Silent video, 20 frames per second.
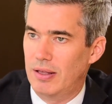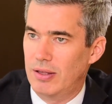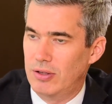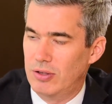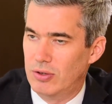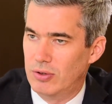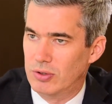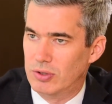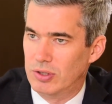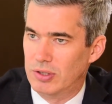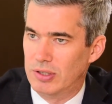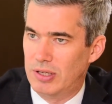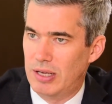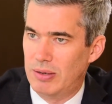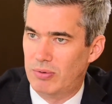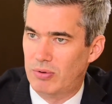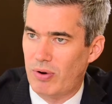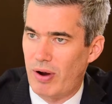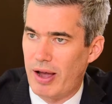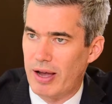You should
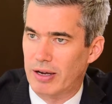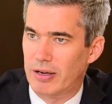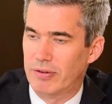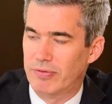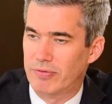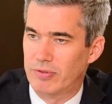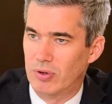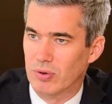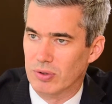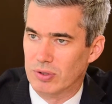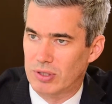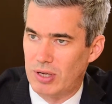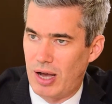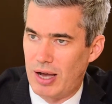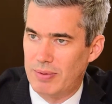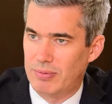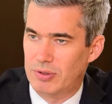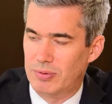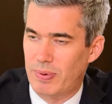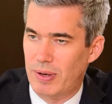keep track of your
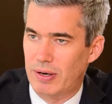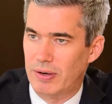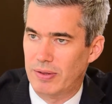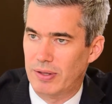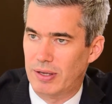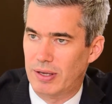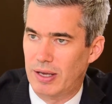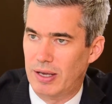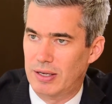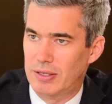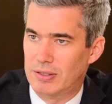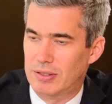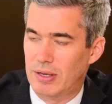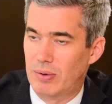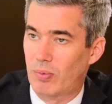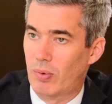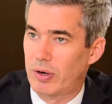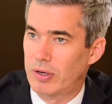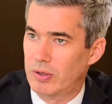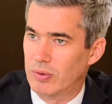time spent on the case
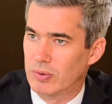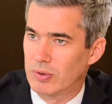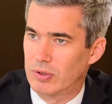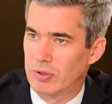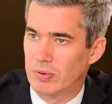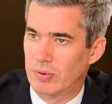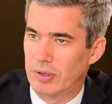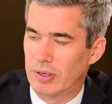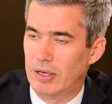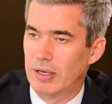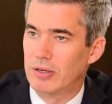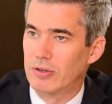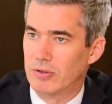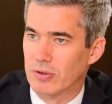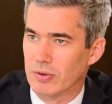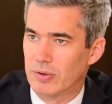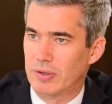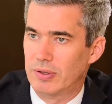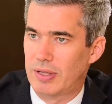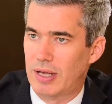and what you were doing
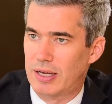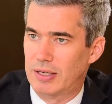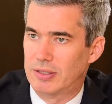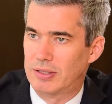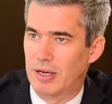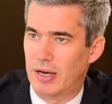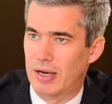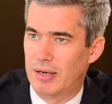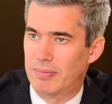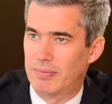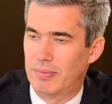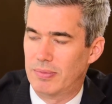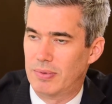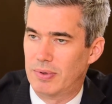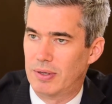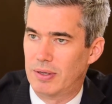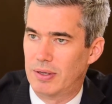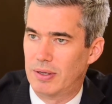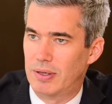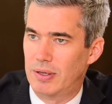during that time.
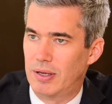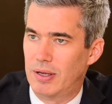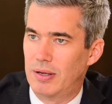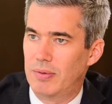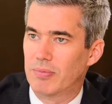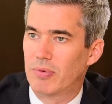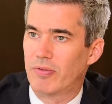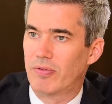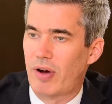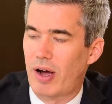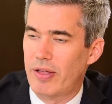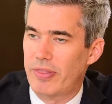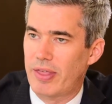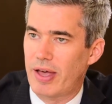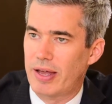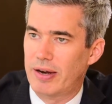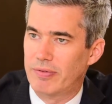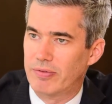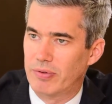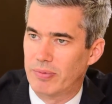Provide
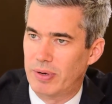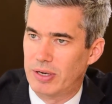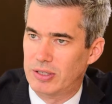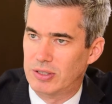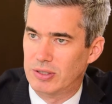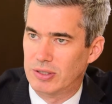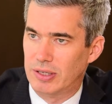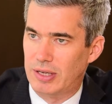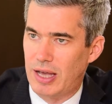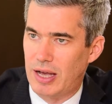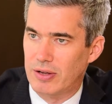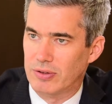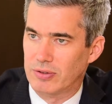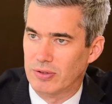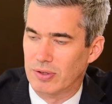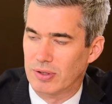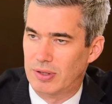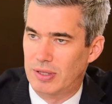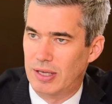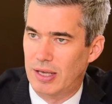that information to
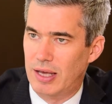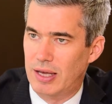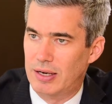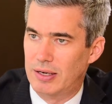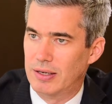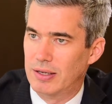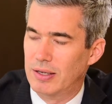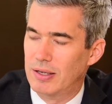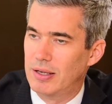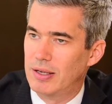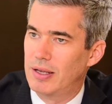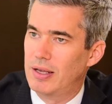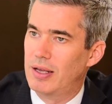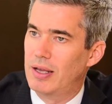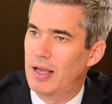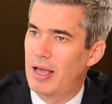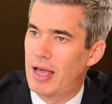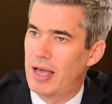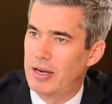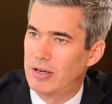counsel at the end,
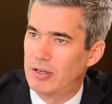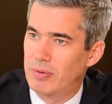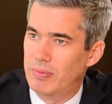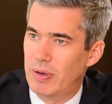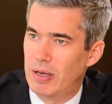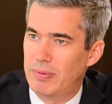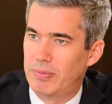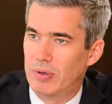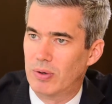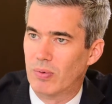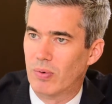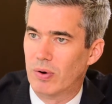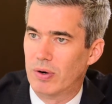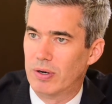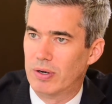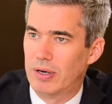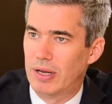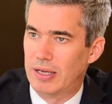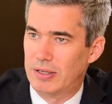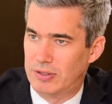and you may be
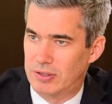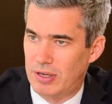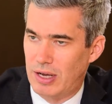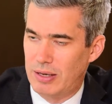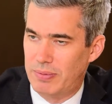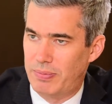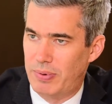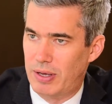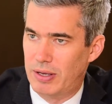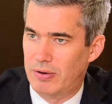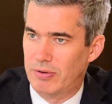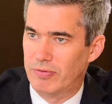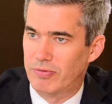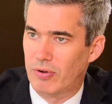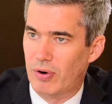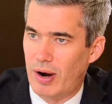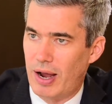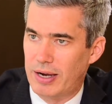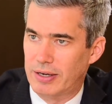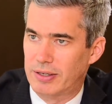awarded a stipend
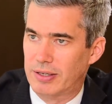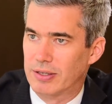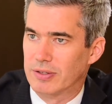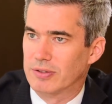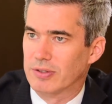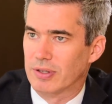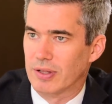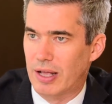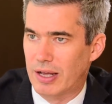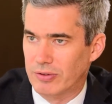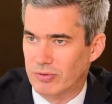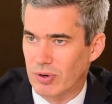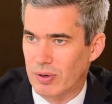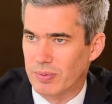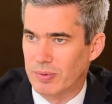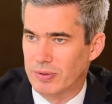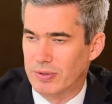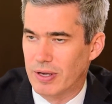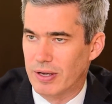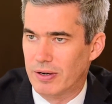for acting as a class
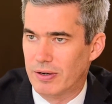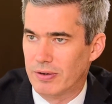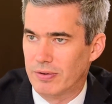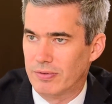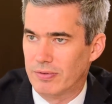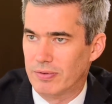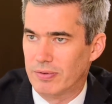representative.